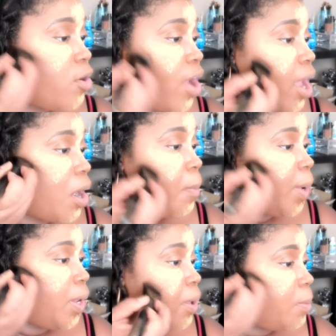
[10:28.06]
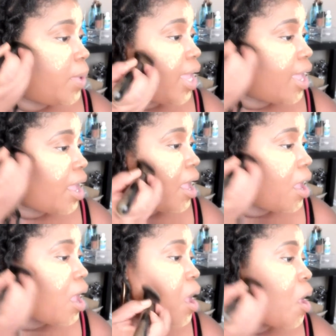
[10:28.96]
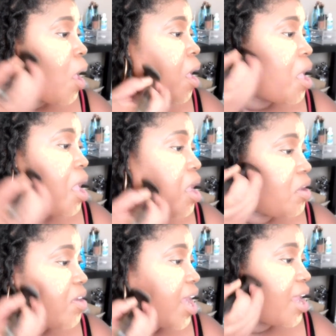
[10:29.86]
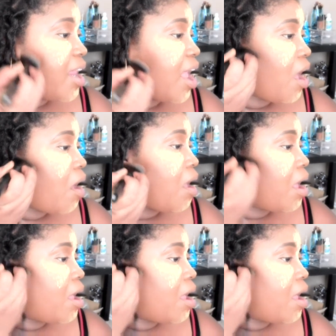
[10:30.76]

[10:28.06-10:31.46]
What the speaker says: drag it up a little bit and drag it down,